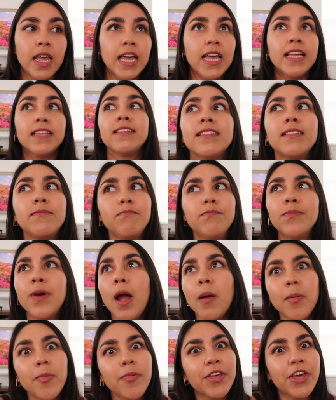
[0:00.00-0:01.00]
it's
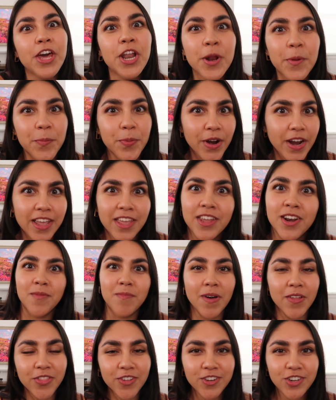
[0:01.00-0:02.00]
probably gonna break in a
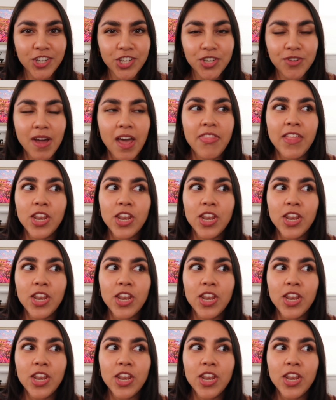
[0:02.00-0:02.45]
month or two, and